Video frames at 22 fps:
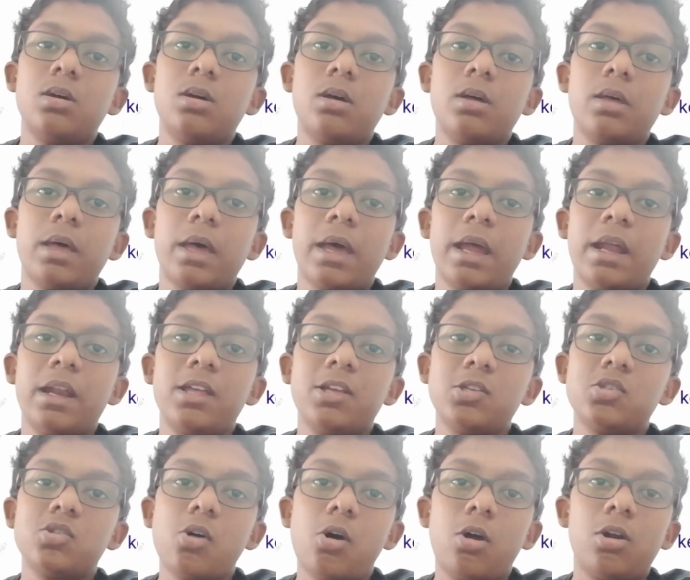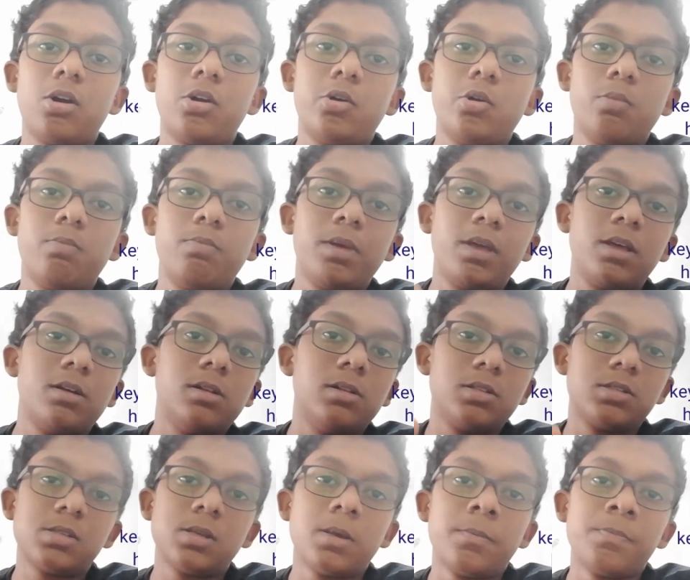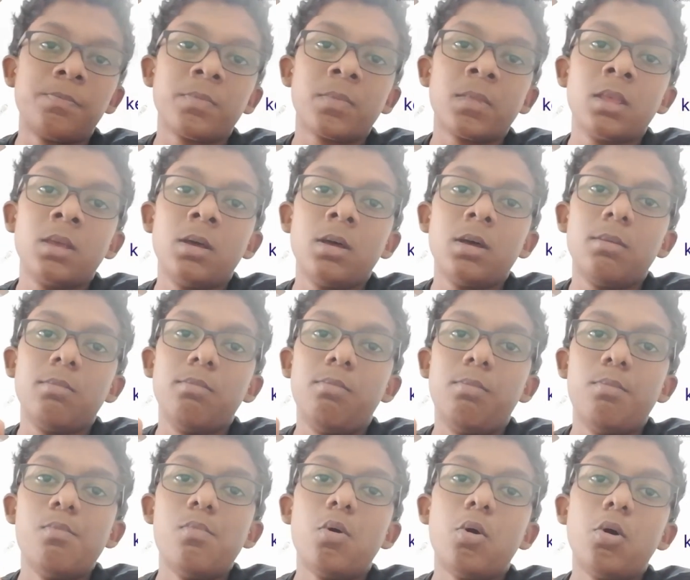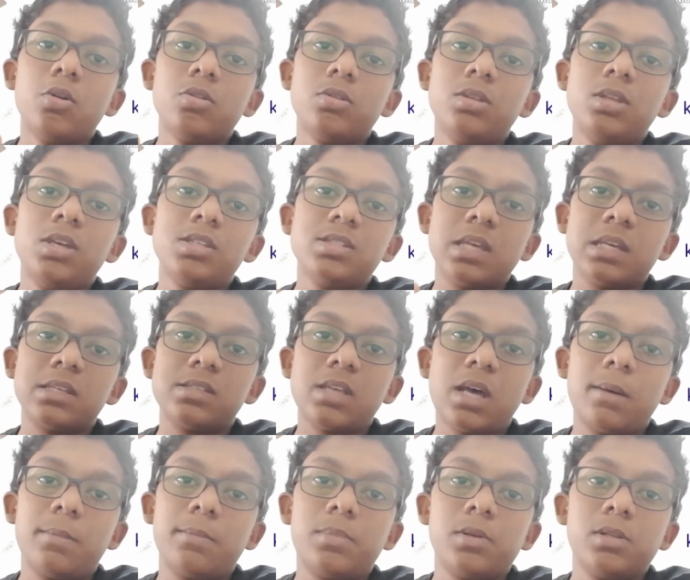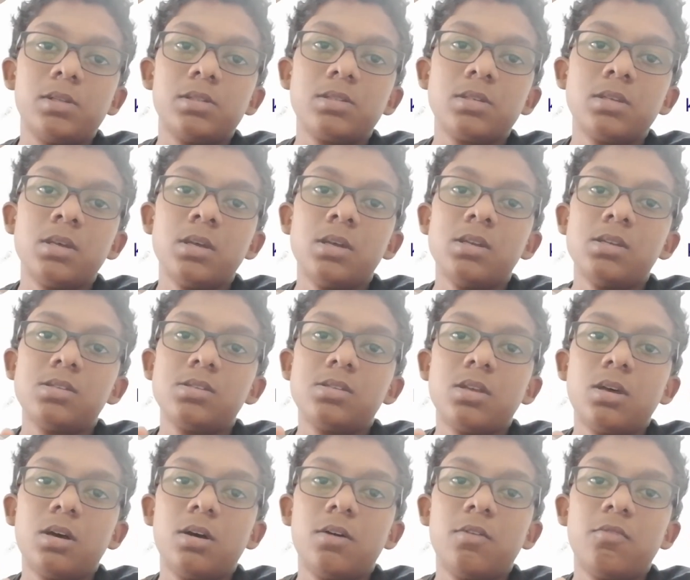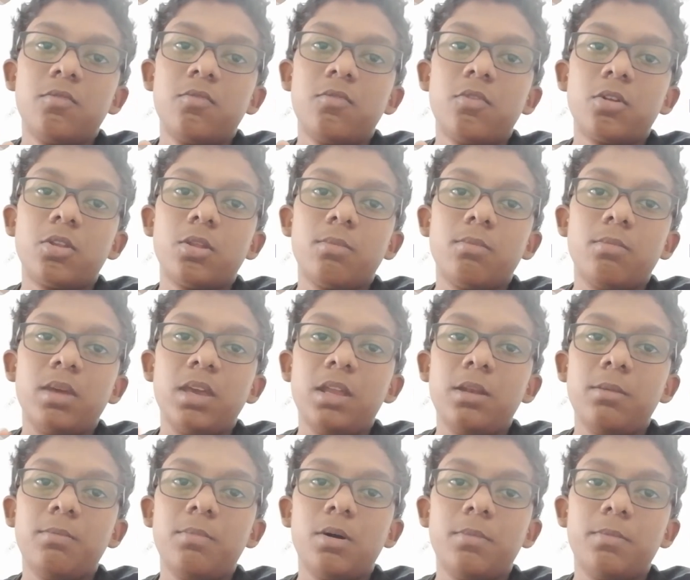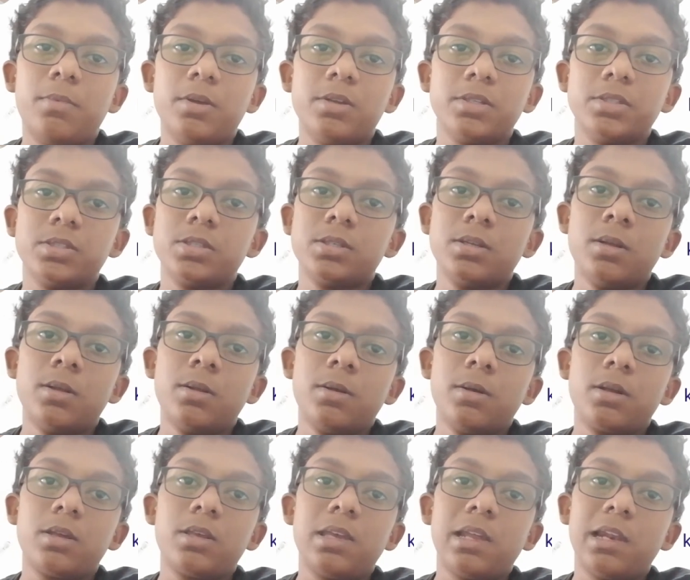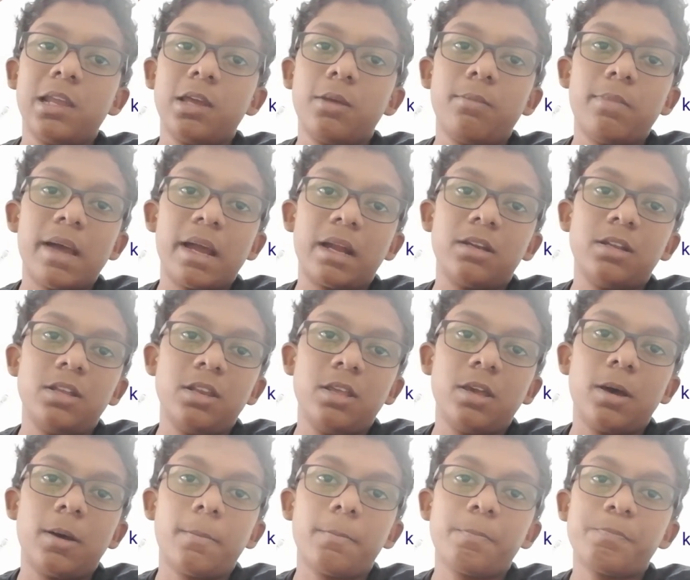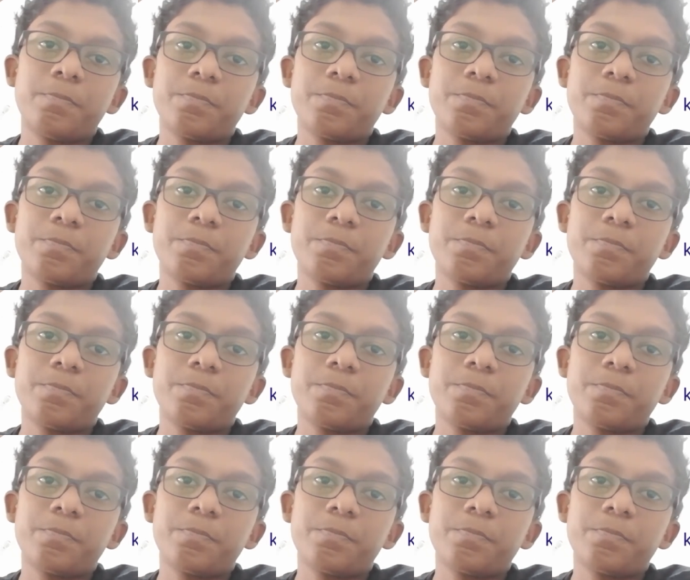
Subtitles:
adding salt to pickles. Both these examples serve for the main purpose, killing bacteria.